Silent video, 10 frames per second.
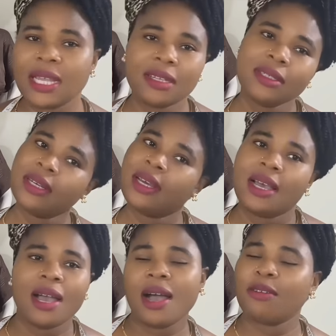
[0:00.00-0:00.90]
then
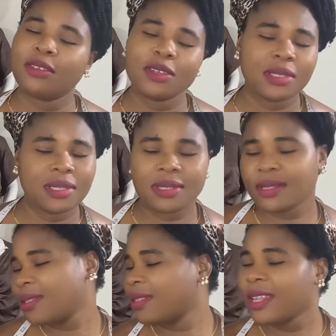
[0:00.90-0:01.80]
I'll
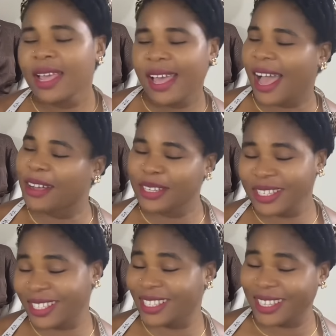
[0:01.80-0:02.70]
just, I'll
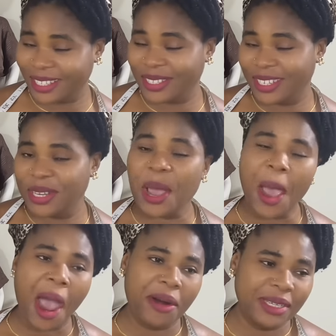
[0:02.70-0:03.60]
just stick to the
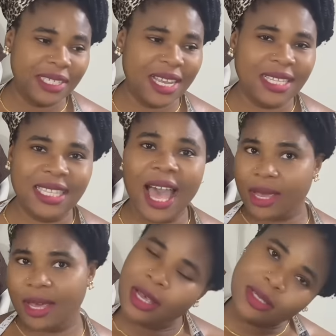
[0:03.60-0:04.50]
original style.
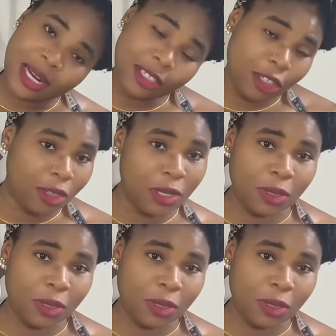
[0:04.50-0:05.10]
So that's just going